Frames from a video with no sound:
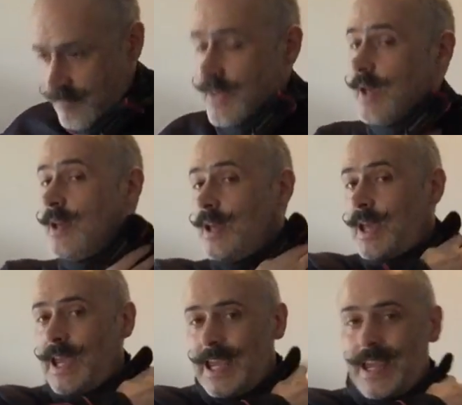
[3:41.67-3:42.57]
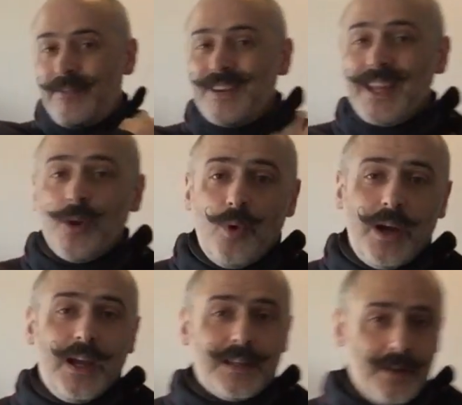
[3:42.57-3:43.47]
there, even in
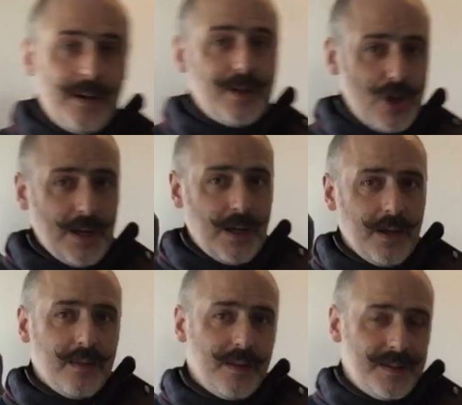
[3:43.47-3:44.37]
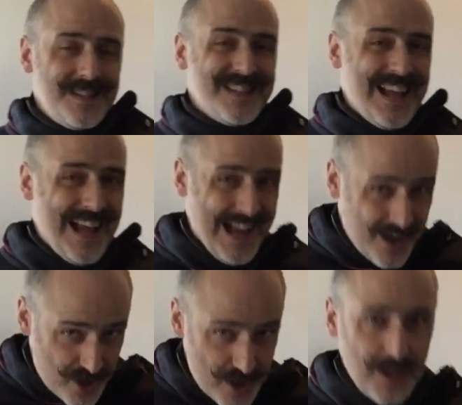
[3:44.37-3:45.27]
quite a tight jacket, this is
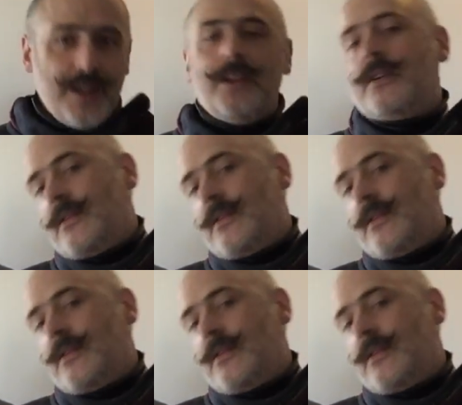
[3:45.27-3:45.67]
actually